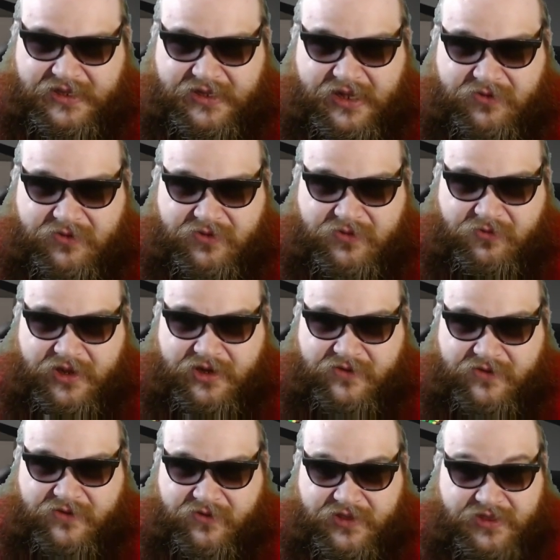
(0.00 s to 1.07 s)
I was
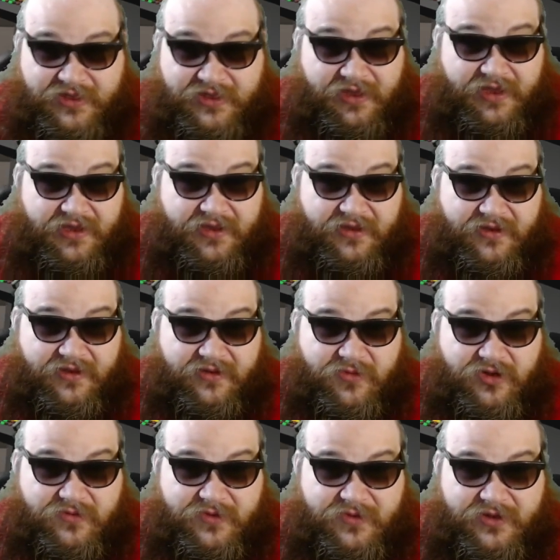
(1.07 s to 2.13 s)
waiting for a psych
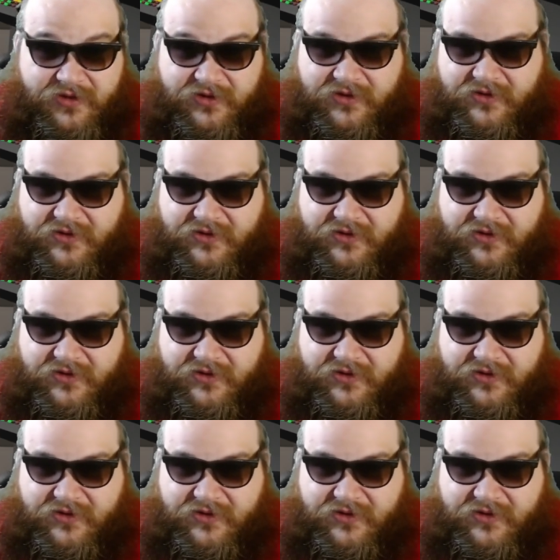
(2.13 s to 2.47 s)
moment,